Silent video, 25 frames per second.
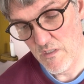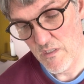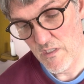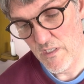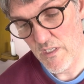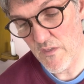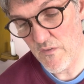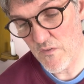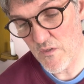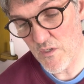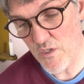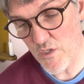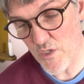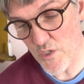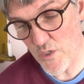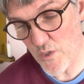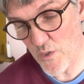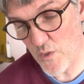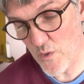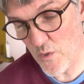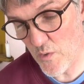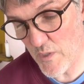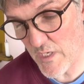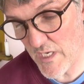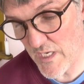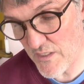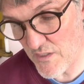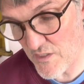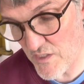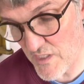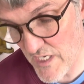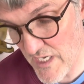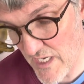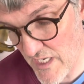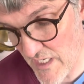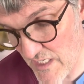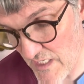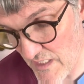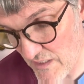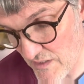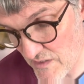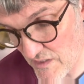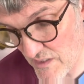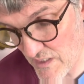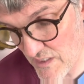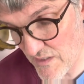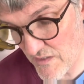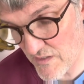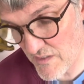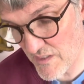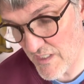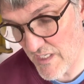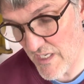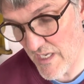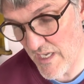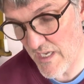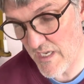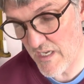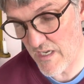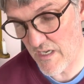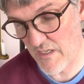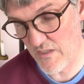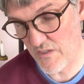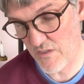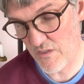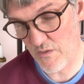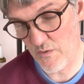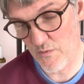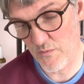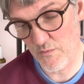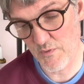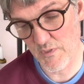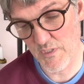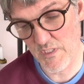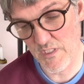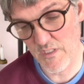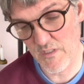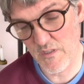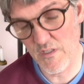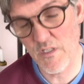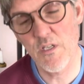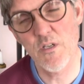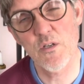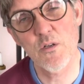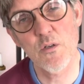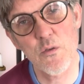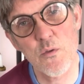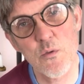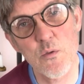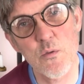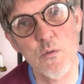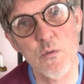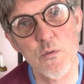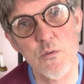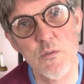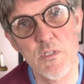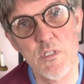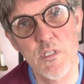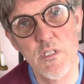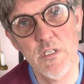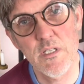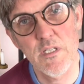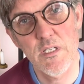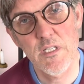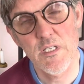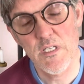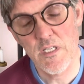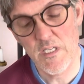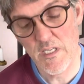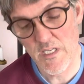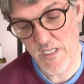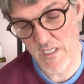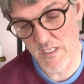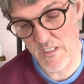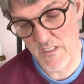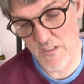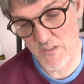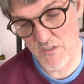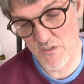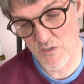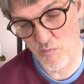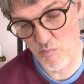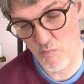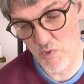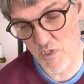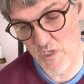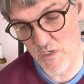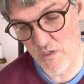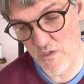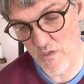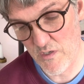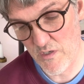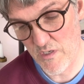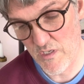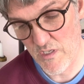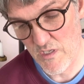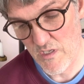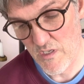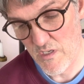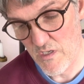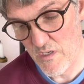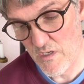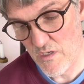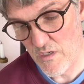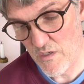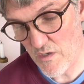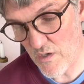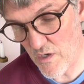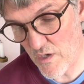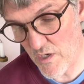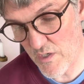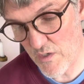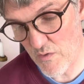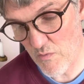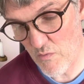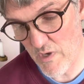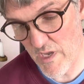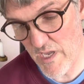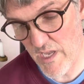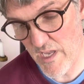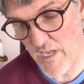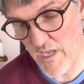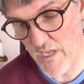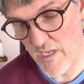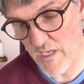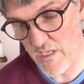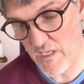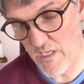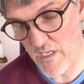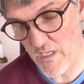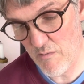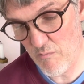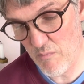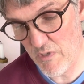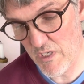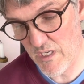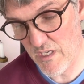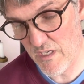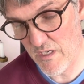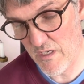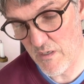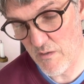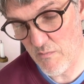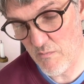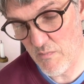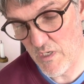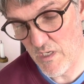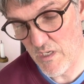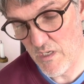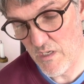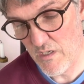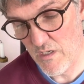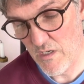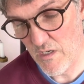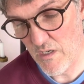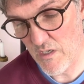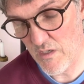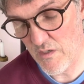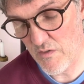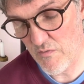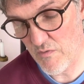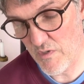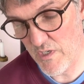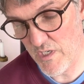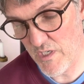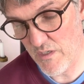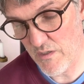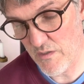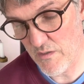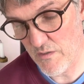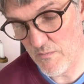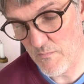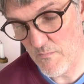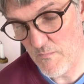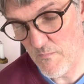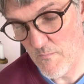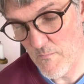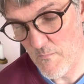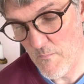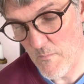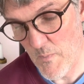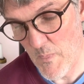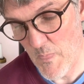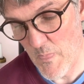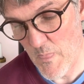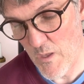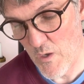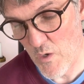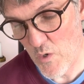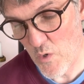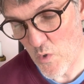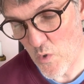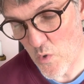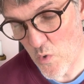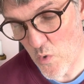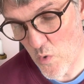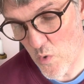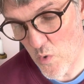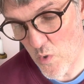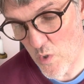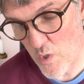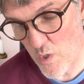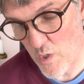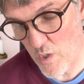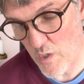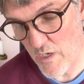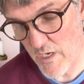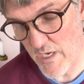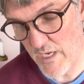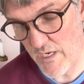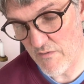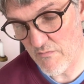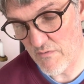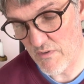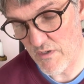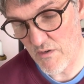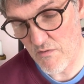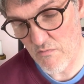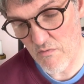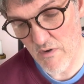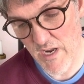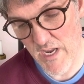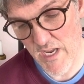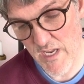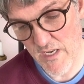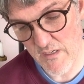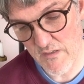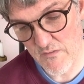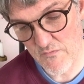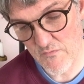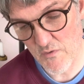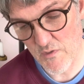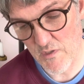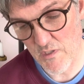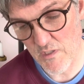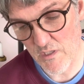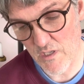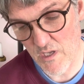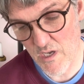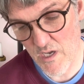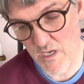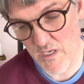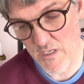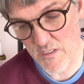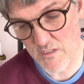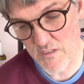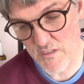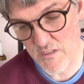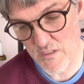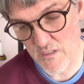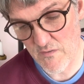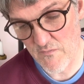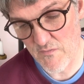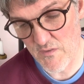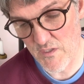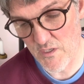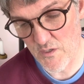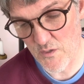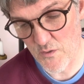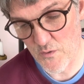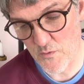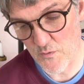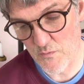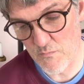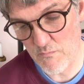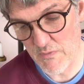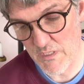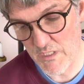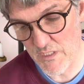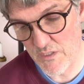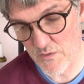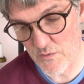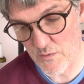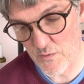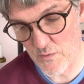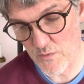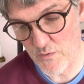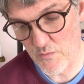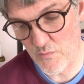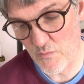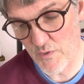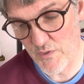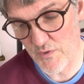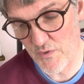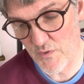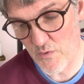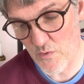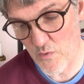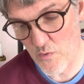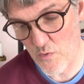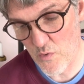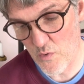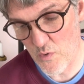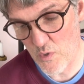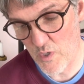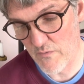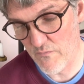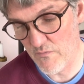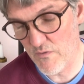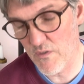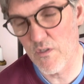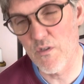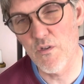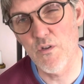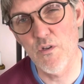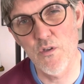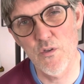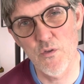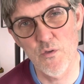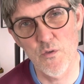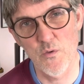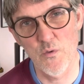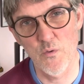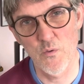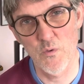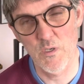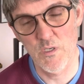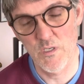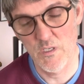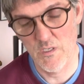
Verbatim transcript: In the new, as yet, he sensed chaos only. The old had disappeared, gone away, and become unreal. Horror and regret for the loss of the old mingled with the horror of the new,